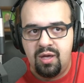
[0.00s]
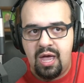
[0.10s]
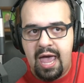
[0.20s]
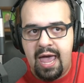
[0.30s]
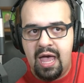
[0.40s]

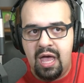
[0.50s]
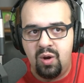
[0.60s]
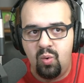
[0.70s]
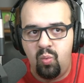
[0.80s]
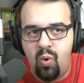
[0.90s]

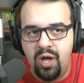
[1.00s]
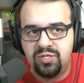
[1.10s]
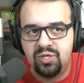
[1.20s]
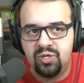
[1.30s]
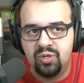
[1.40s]
and
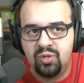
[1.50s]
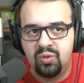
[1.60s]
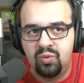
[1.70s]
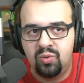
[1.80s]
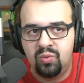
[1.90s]
want
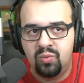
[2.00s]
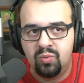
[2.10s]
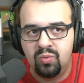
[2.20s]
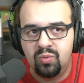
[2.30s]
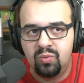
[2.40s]
you
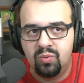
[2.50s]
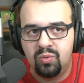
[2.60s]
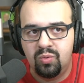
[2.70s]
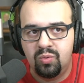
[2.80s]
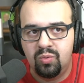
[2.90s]

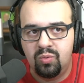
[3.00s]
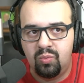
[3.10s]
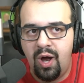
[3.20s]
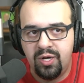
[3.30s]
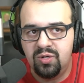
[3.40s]

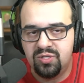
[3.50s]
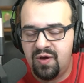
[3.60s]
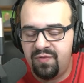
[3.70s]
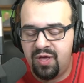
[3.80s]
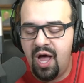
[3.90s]
to
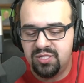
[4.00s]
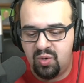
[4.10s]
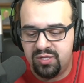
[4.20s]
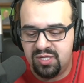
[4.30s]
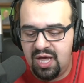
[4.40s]
suffer the
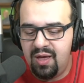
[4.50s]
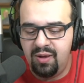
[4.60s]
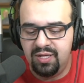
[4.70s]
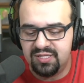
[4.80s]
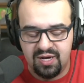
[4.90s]
consequences.
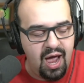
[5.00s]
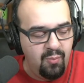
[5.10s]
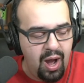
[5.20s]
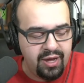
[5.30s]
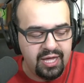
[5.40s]
And listen, I'm
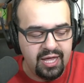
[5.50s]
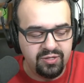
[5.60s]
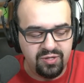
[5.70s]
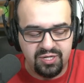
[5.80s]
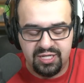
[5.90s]
not going to get
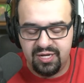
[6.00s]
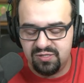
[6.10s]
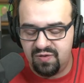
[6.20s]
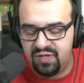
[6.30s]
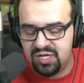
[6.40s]
into the
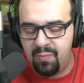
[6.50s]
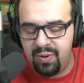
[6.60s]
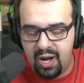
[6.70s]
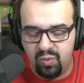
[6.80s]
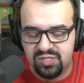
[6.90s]
details of this,
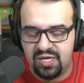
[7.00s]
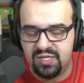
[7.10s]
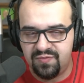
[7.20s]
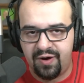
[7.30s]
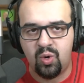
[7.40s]
but I will say
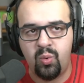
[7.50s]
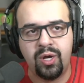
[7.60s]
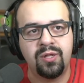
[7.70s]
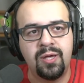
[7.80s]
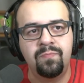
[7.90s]
this very
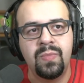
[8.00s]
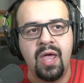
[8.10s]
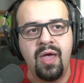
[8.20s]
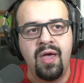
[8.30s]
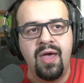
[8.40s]
quickly.
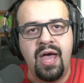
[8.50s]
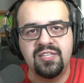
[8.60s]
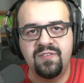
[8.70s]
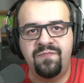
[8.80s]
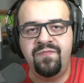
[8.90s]

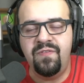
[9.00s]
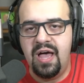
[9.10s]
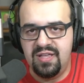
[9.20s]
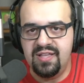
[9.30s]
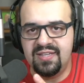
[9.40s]

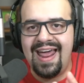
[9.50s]
As an